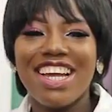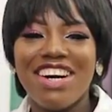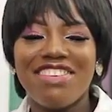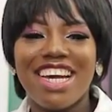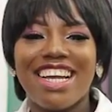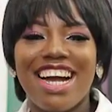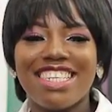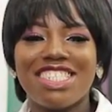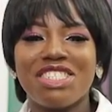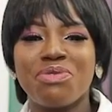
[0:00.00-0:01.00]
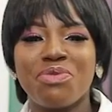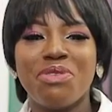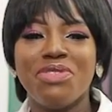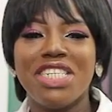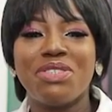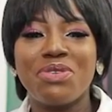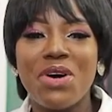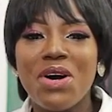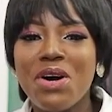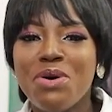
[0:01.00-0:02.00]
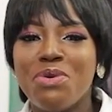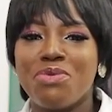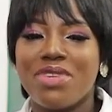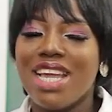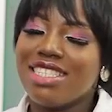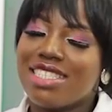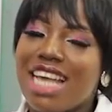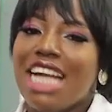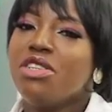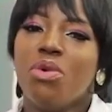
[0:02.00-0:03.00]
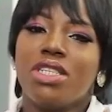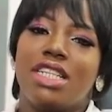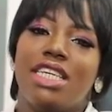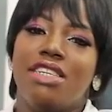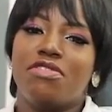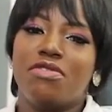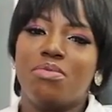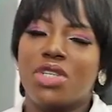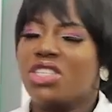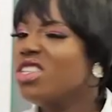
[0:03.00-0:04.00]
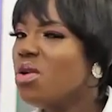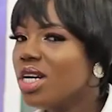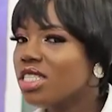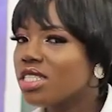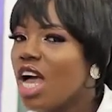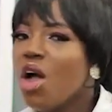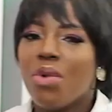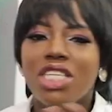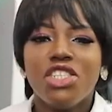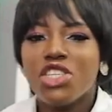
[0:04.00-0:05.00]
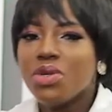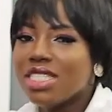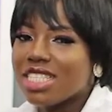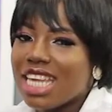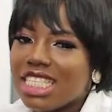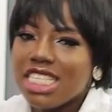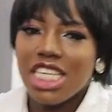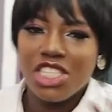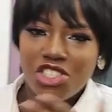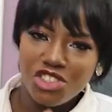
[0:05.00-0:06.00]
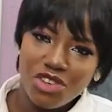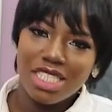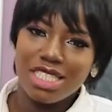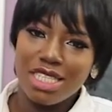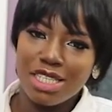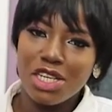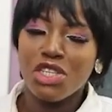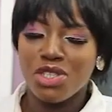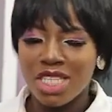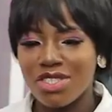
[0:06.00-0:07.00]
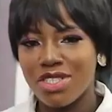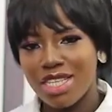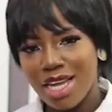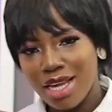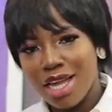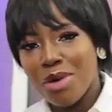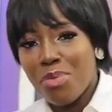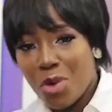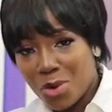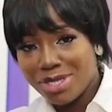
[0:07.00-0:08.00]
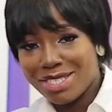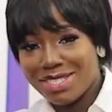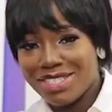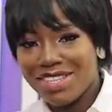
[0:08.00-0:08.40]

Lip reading: Yeah. All right, guys. This is where we need to go. Yes. I don't want to leave. But you know what? When the show is getting interesting, you need to take a pause.